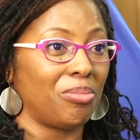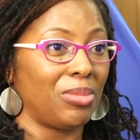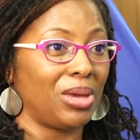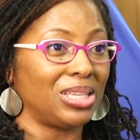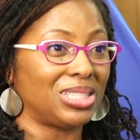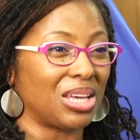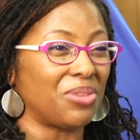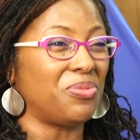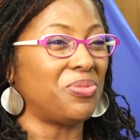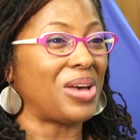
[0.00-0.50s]

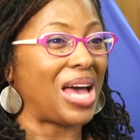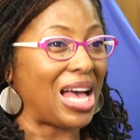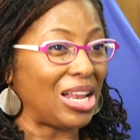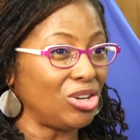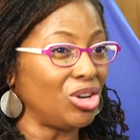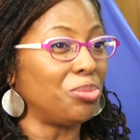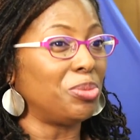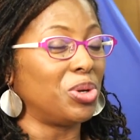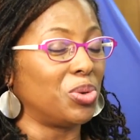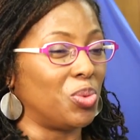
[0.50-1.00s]
is a
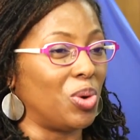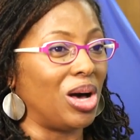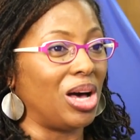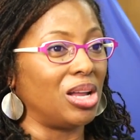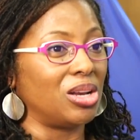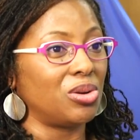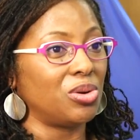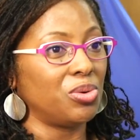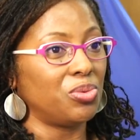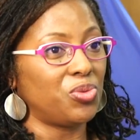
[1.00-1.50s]
valuable
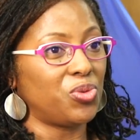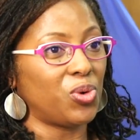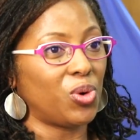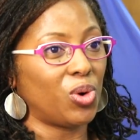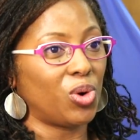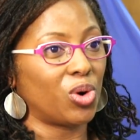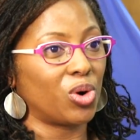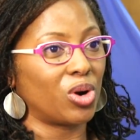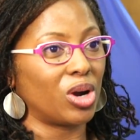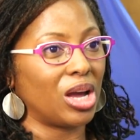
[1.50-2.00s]
one
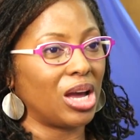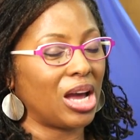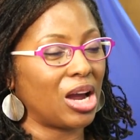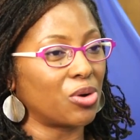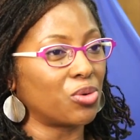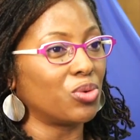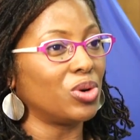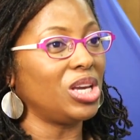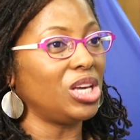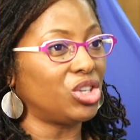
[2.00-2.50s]
for
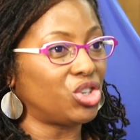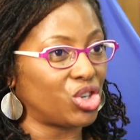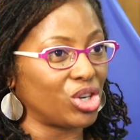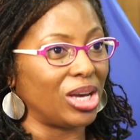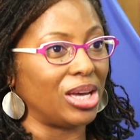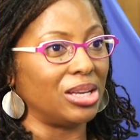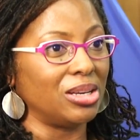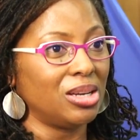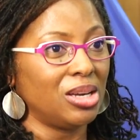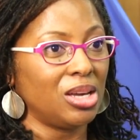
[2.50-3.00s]
a
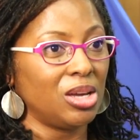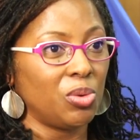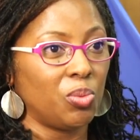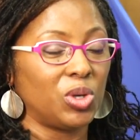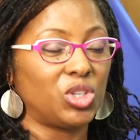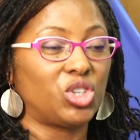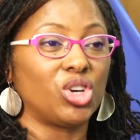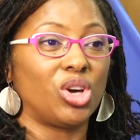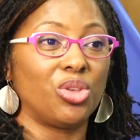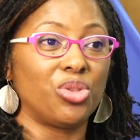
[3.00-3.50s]
region
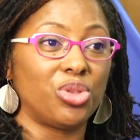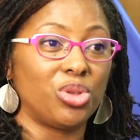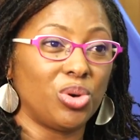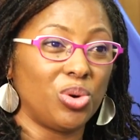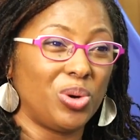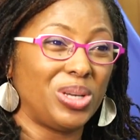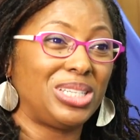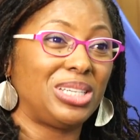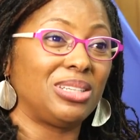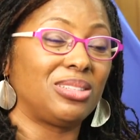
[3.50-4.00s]
which,
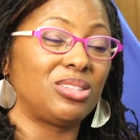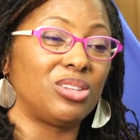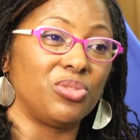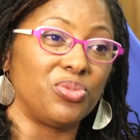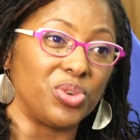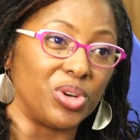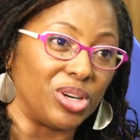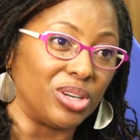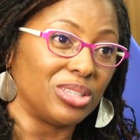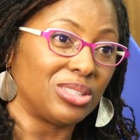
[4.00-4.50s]
although it is
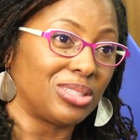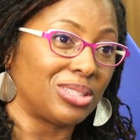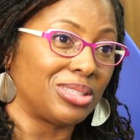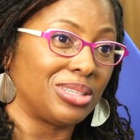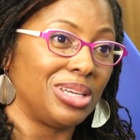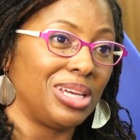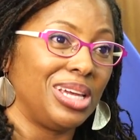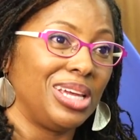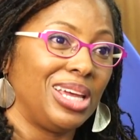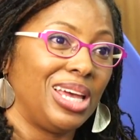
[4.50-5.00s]

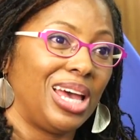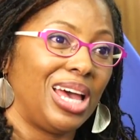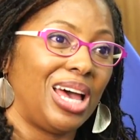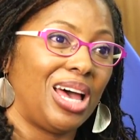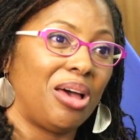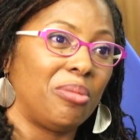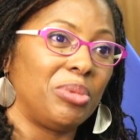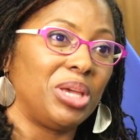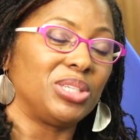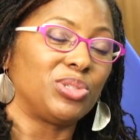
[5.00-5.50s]
diverse,
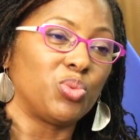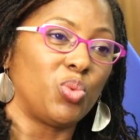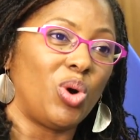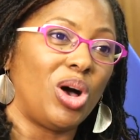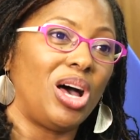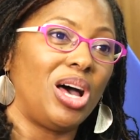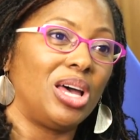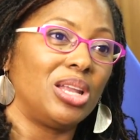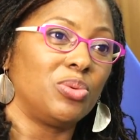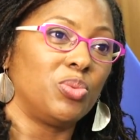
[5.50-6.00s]
is
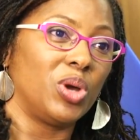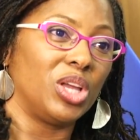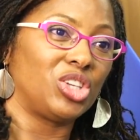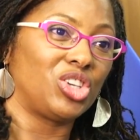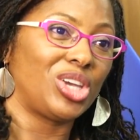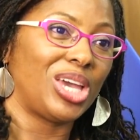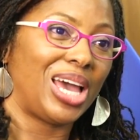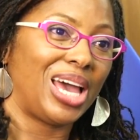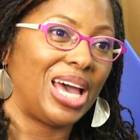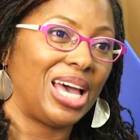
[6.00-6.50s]
one
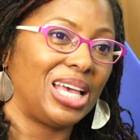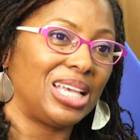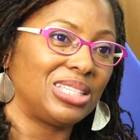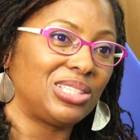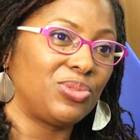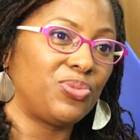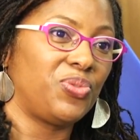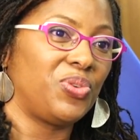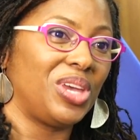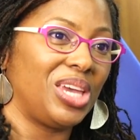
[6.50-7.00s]
which
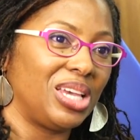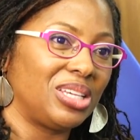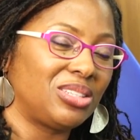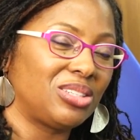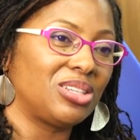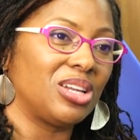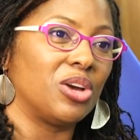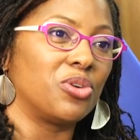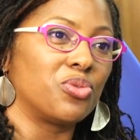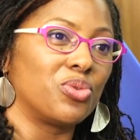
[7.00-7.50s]
has
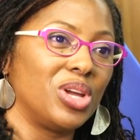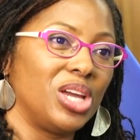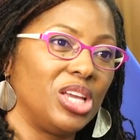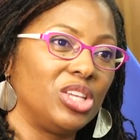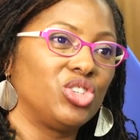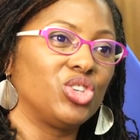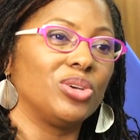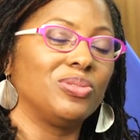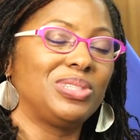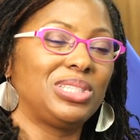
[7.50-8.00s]
faced a
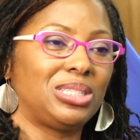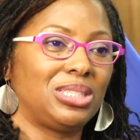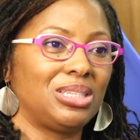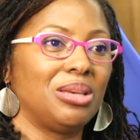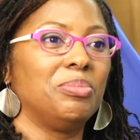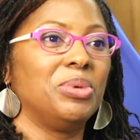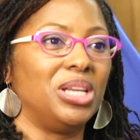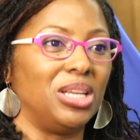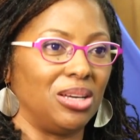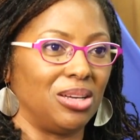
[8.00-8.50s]
range of
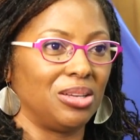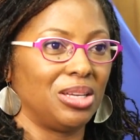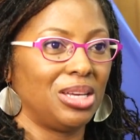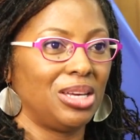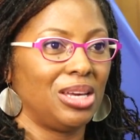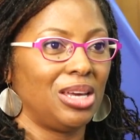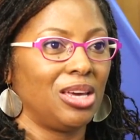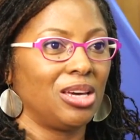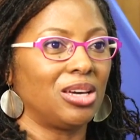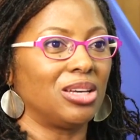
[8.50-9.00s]
similar
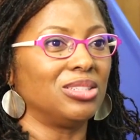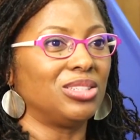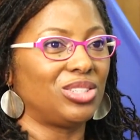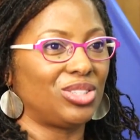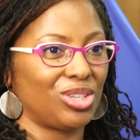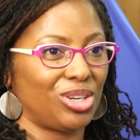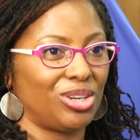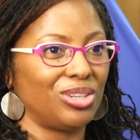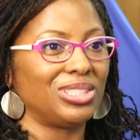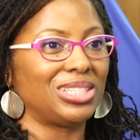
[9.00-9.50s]

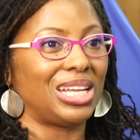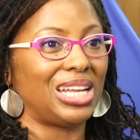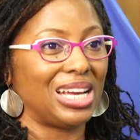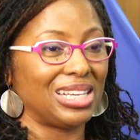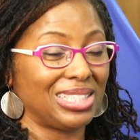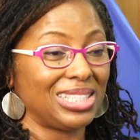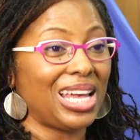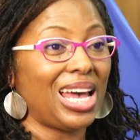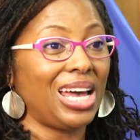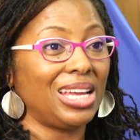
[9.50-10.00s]
concerns and
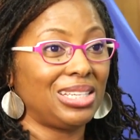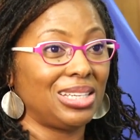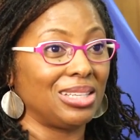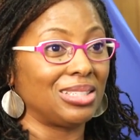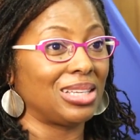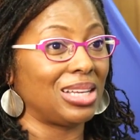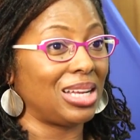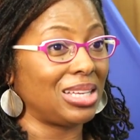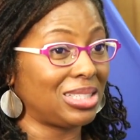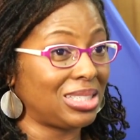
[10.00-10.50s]

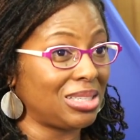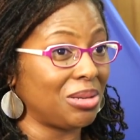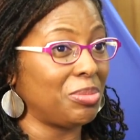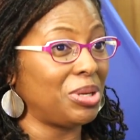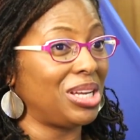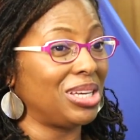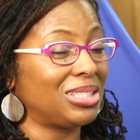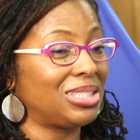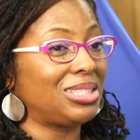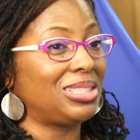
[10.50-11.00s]
anxieties and a
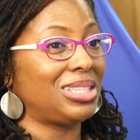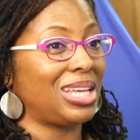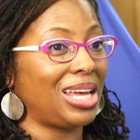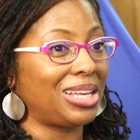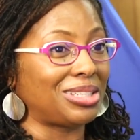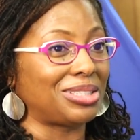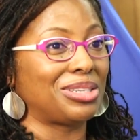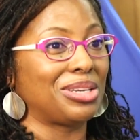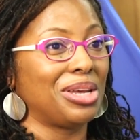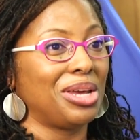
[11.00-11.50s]
similar
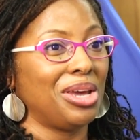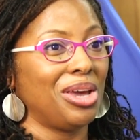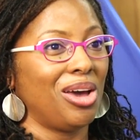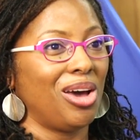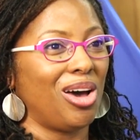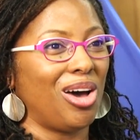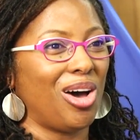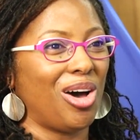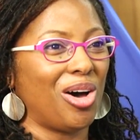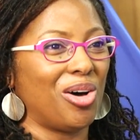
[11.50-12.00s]
set
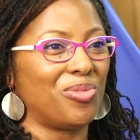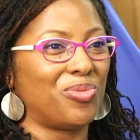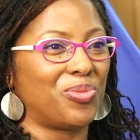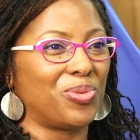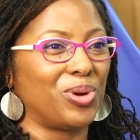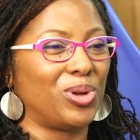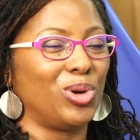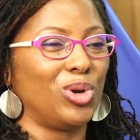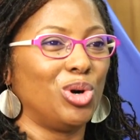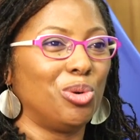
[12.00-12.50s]
of
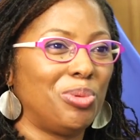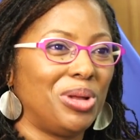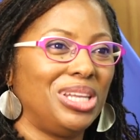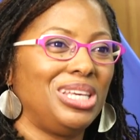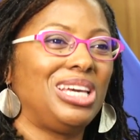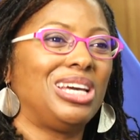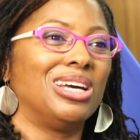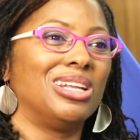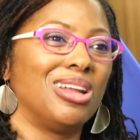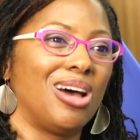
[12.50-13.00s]
global
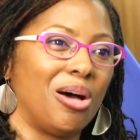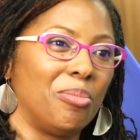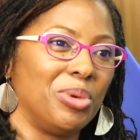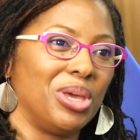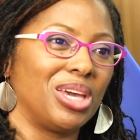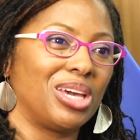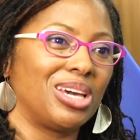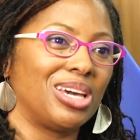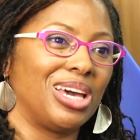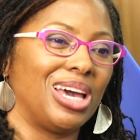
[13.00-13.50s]

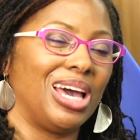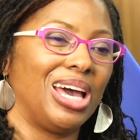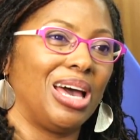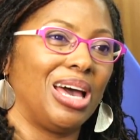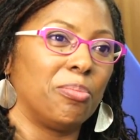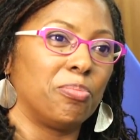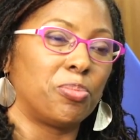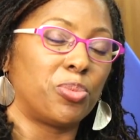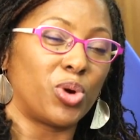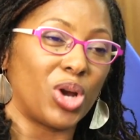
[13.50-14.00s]
economic
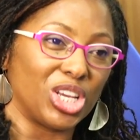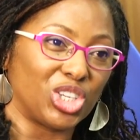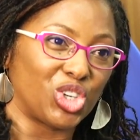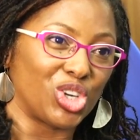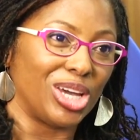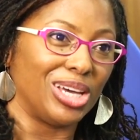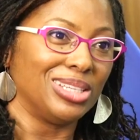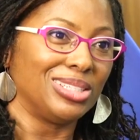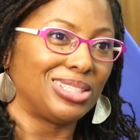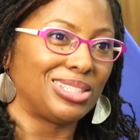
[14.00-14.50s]

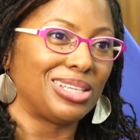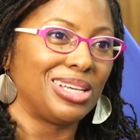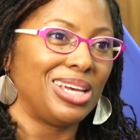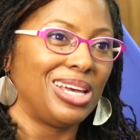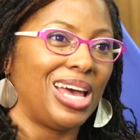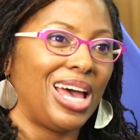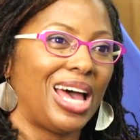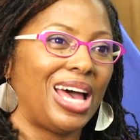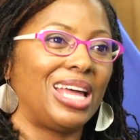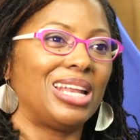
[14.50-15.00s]
pressures
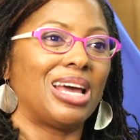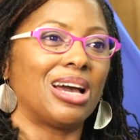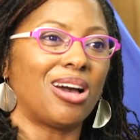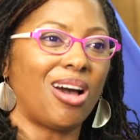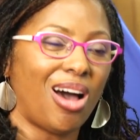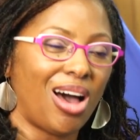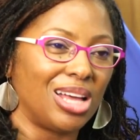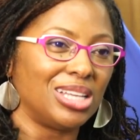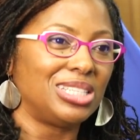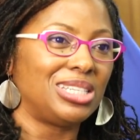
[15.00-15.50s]
and a
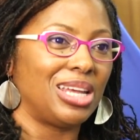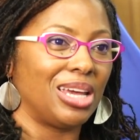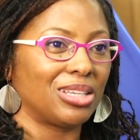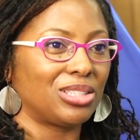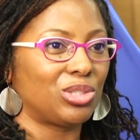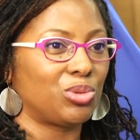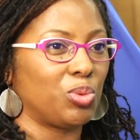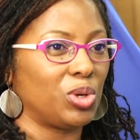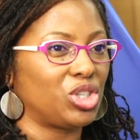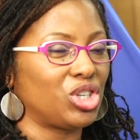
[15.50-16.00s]

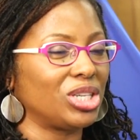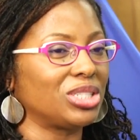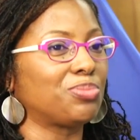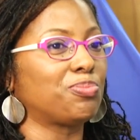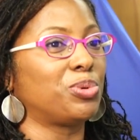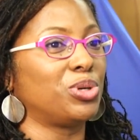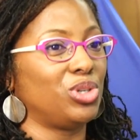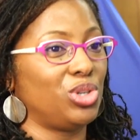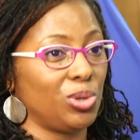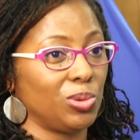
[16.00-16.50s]
context which has
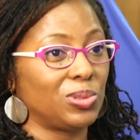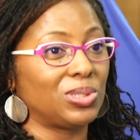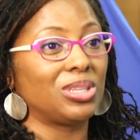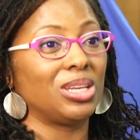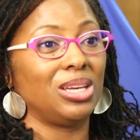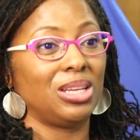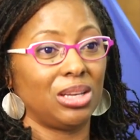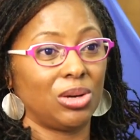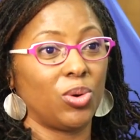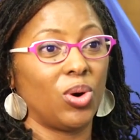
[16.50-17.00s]
produced
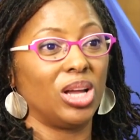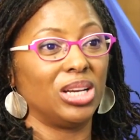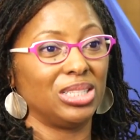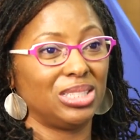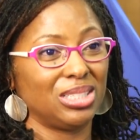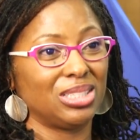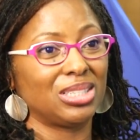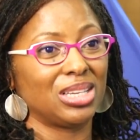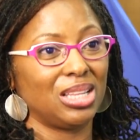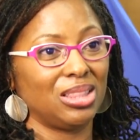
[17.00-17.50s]
the
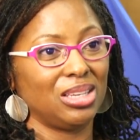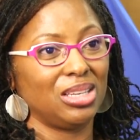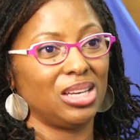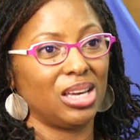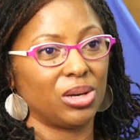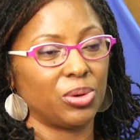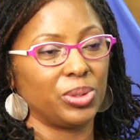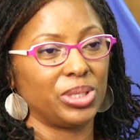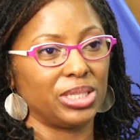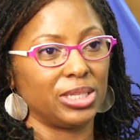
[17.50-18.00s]
inequalities and the
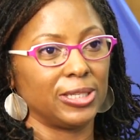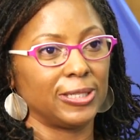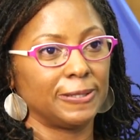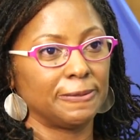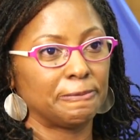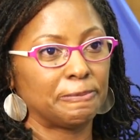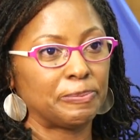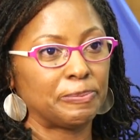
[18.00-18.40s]
inequities.